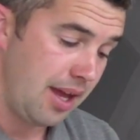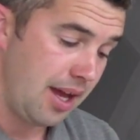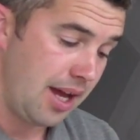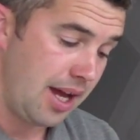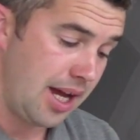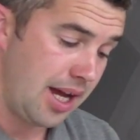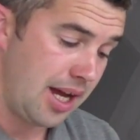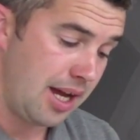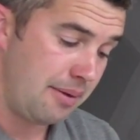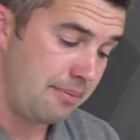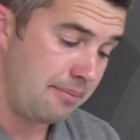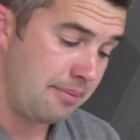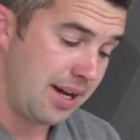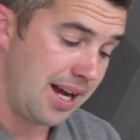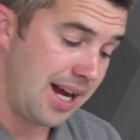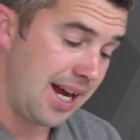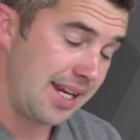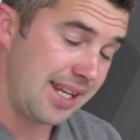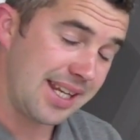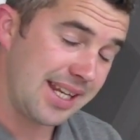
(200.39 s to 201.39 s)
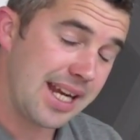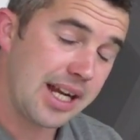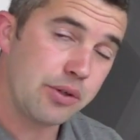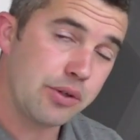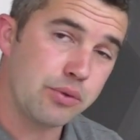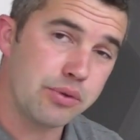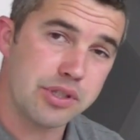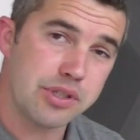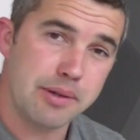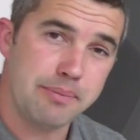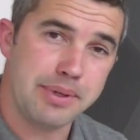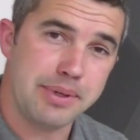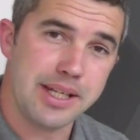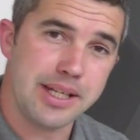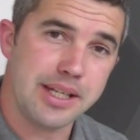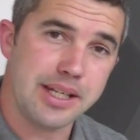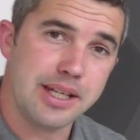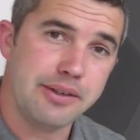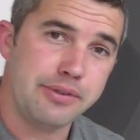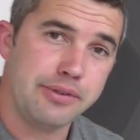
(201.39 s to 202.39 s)
And it can also
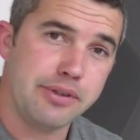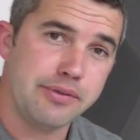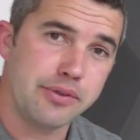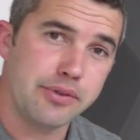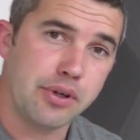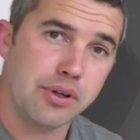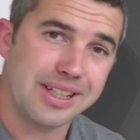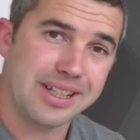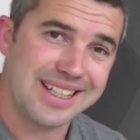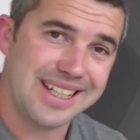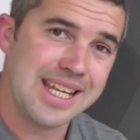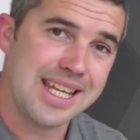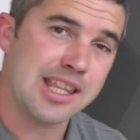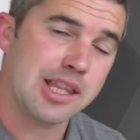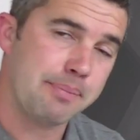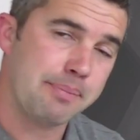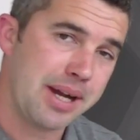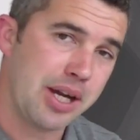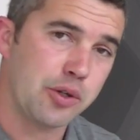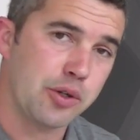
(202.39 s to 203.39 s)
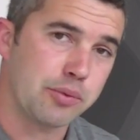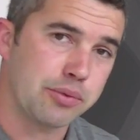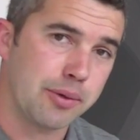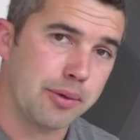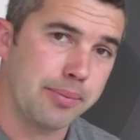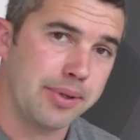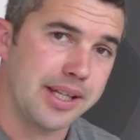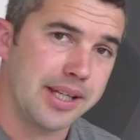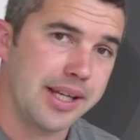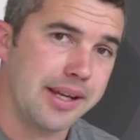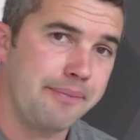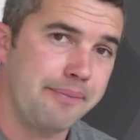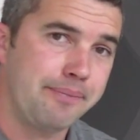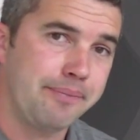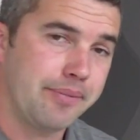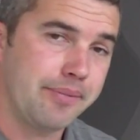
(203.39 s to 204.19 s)
be if you've not cleaned the panel properly.